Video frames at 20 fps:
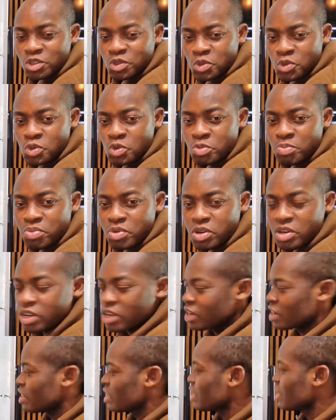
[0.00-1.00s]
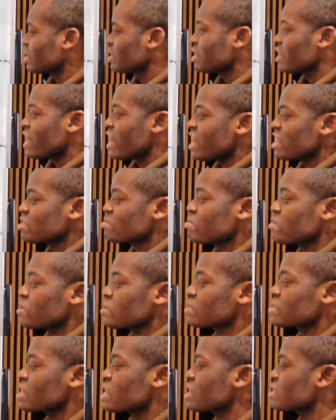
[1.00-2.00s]
2 book. S
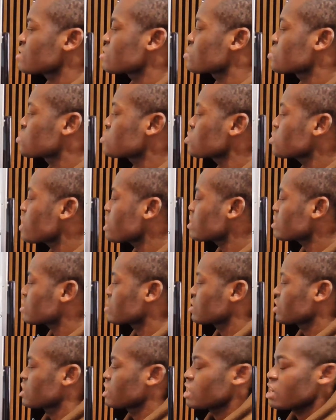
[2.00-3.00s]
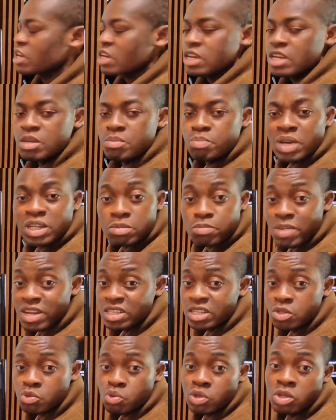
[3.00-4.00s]
plus s, 2s. In
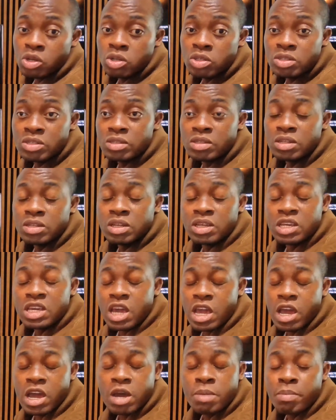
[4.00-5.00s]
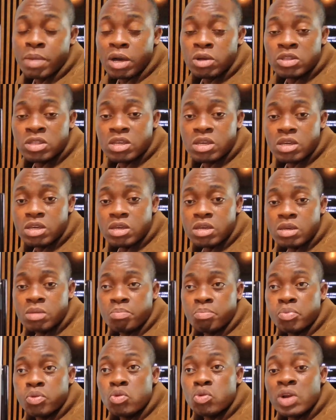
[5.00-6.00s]
mathematics, we don't care about the
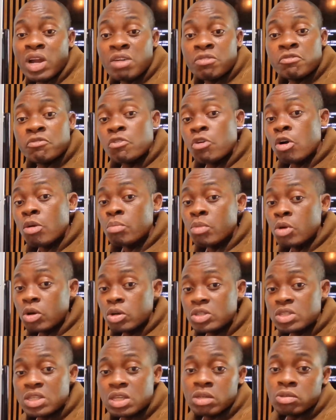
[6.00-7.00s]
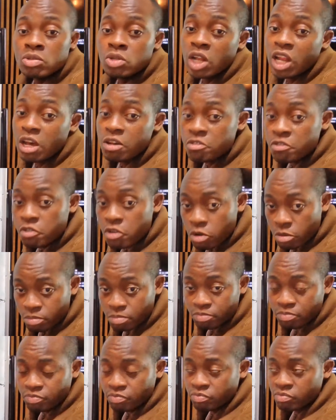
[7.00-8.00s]
plural form or singular form.
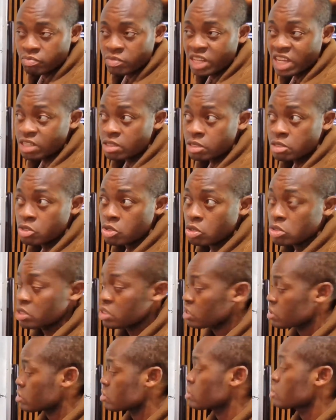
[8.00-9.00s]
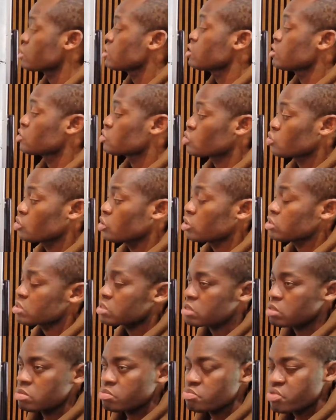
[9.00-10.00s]
That is just it. So
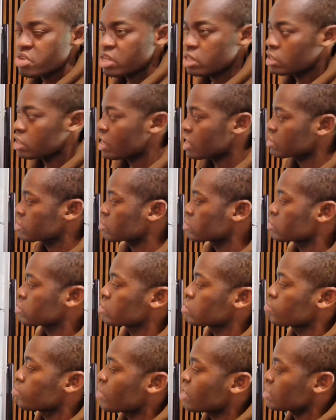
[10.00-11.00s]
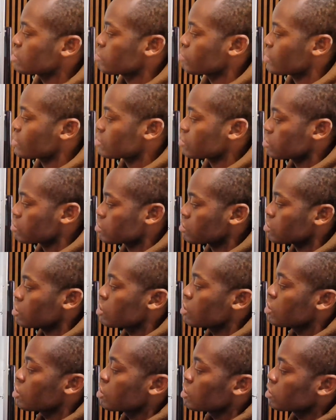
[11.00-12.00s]
don't bring that to mathematics.
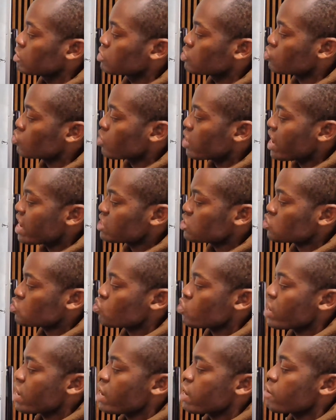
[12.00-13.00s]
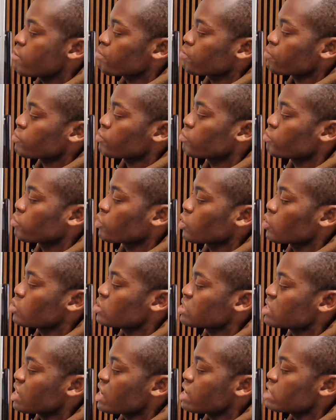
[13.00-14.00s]
So s square
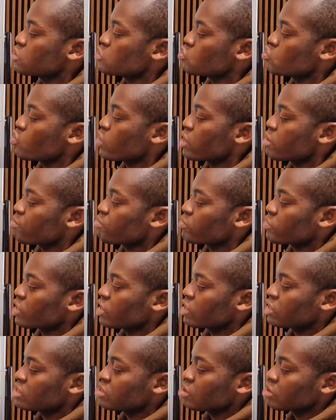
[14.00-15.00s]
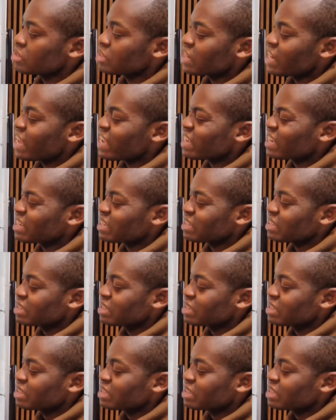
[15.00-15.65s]
plus s square is just like